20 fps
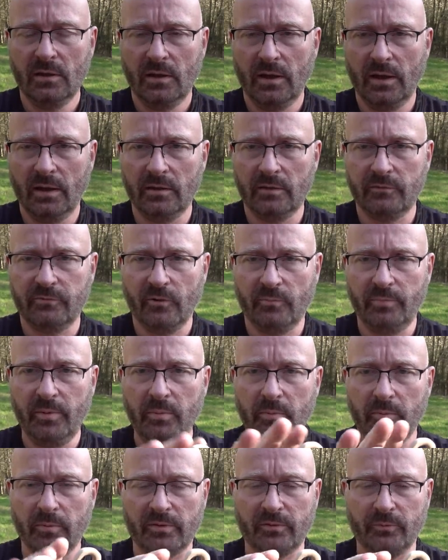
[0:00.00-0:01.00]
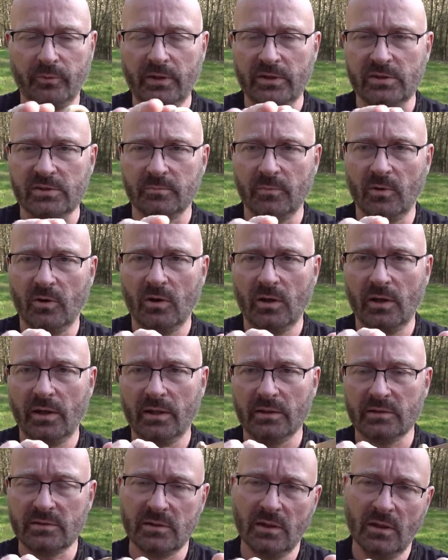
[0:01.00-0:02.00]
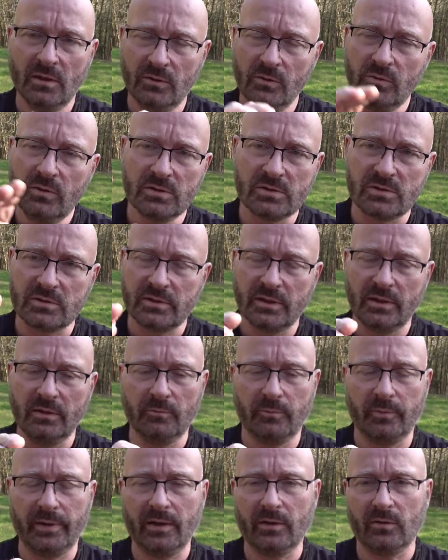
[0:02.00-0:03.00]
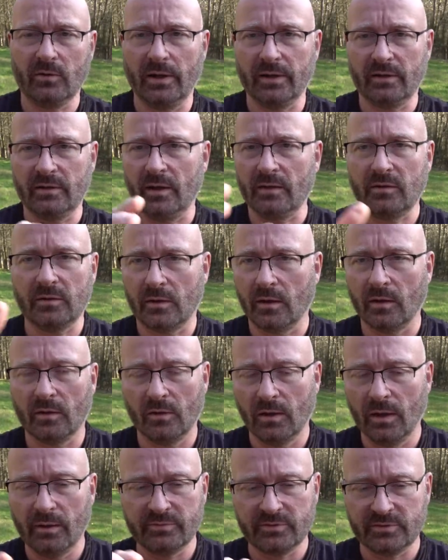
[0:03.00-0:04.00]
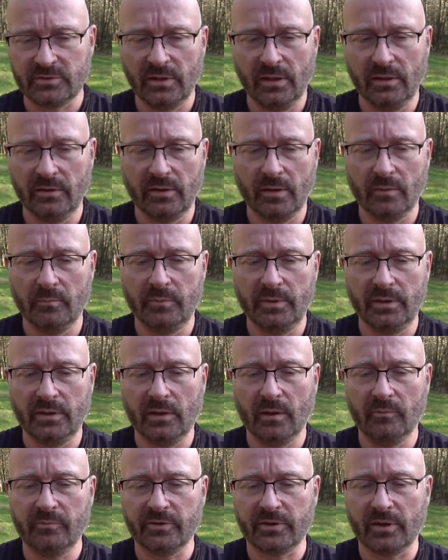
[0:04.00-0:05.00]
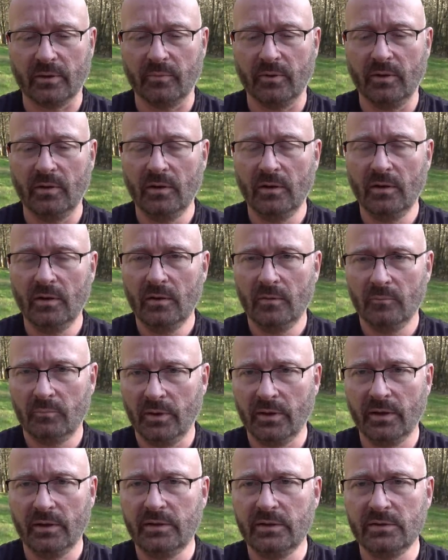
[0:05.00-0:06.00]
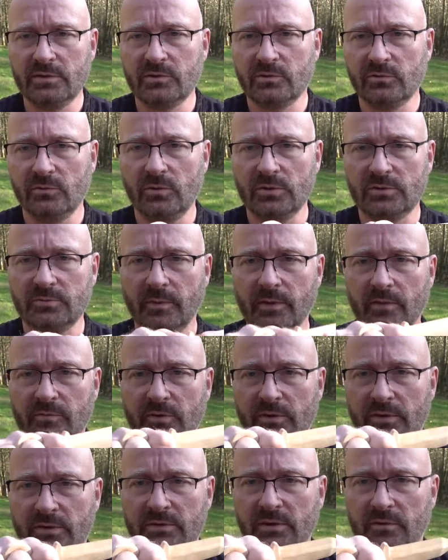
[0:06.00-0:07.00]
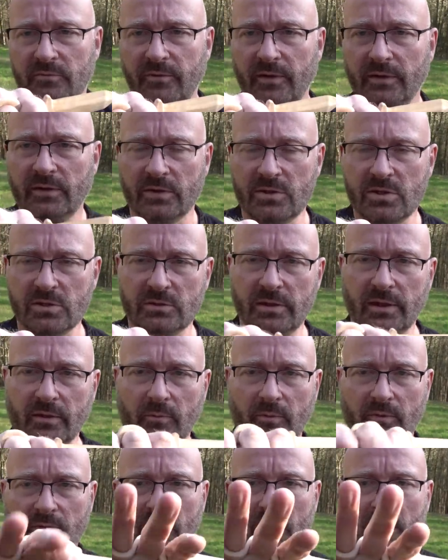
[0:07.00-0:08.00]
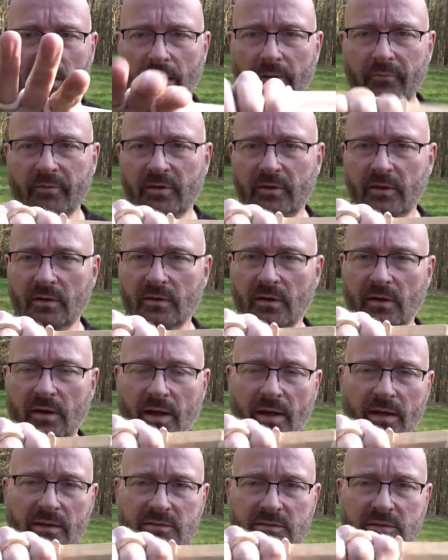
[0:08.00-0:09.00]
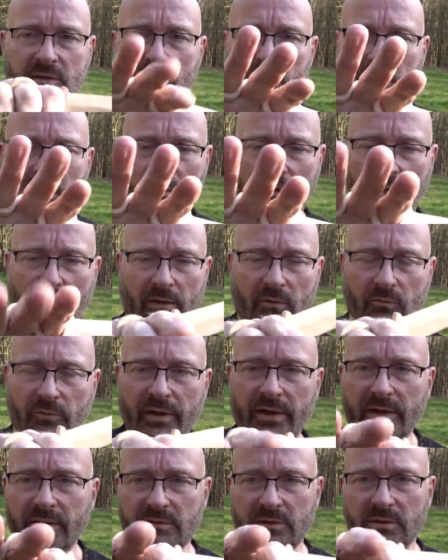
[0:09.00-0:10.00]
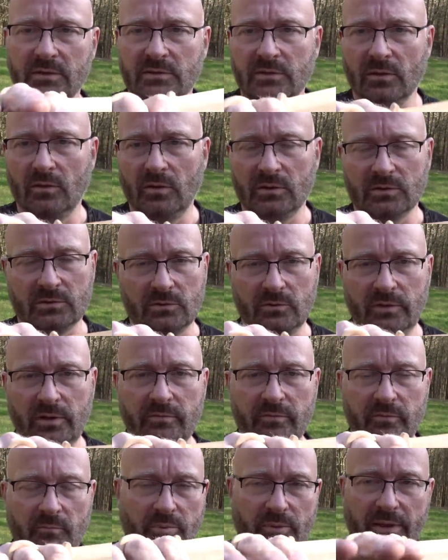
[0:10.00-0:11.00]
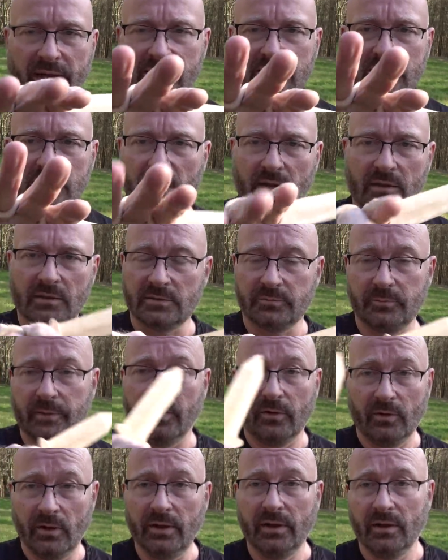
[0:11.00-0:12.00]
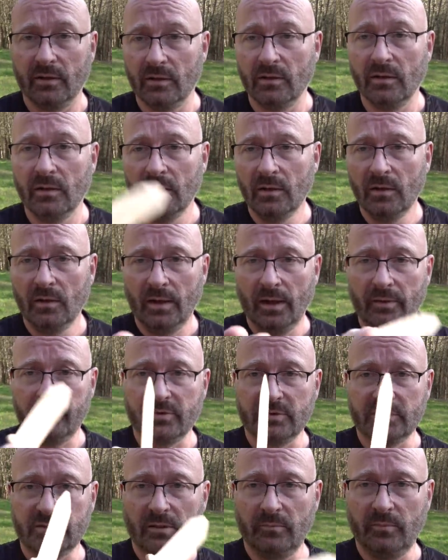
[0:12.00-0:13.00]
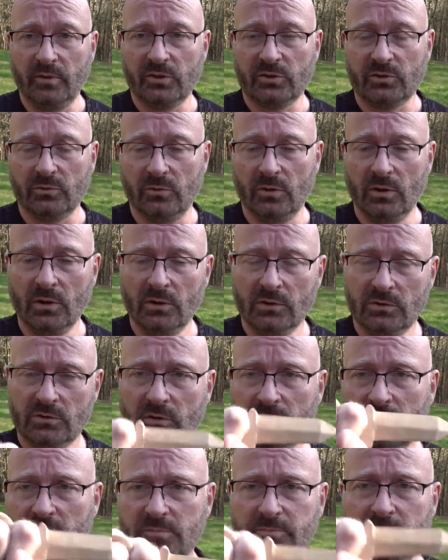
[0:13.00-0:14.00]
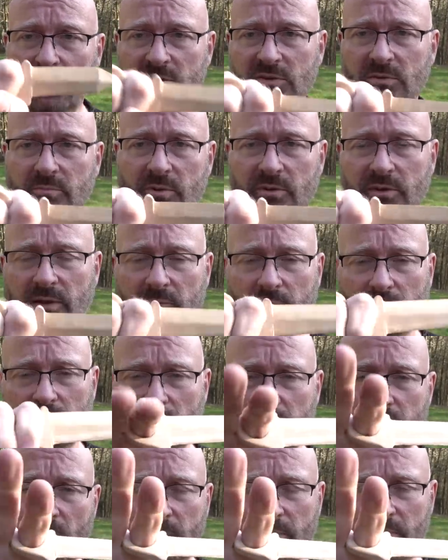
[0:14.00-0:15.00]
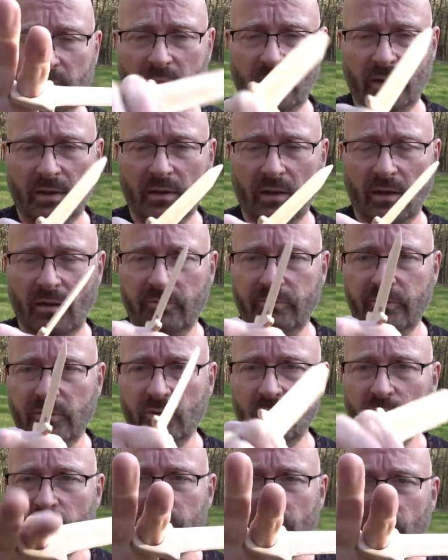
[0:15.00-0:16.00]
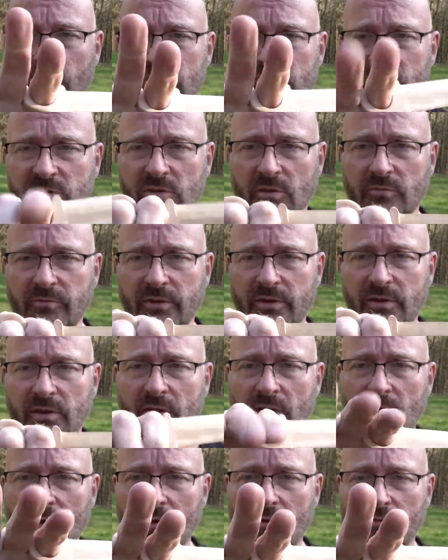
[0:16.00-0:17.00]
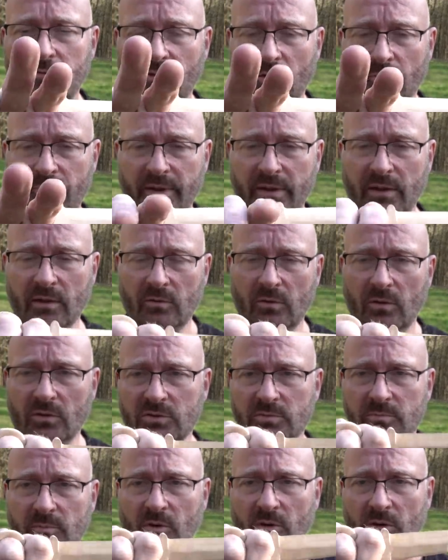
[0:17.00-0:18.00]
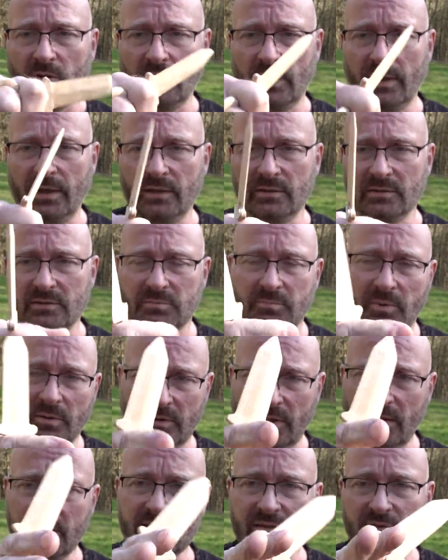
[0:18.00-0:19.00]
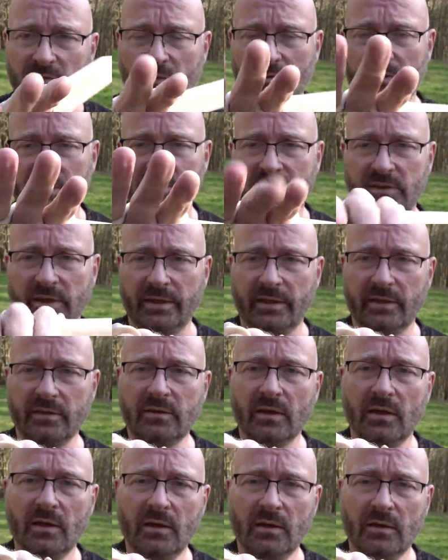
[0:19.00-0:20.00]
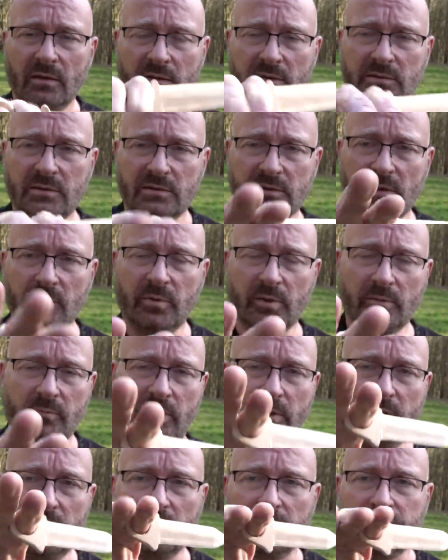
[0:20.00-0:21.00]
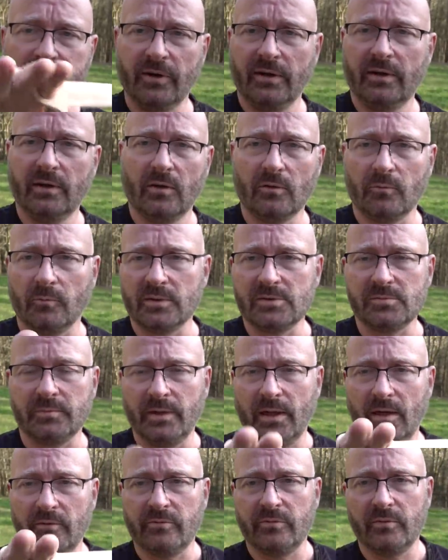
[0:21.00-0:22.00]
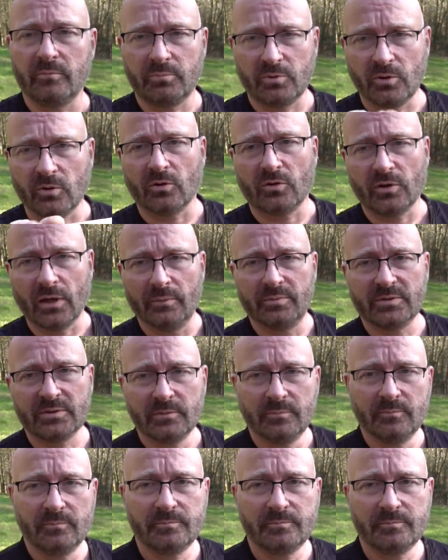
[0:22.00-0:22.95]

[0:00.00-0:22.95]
And for people with really small hands, you can still wear like tactical gloves and then be comfortable. But it is true, it's one of the disadvantages, like with everything that has like rings and so on. So even brass knuckles, where legal, have the same issue. So it is possible that we will probably make a few versions of it for bigger or smaller hands. But that's not decided. This is something we need to find out once we have prototypes.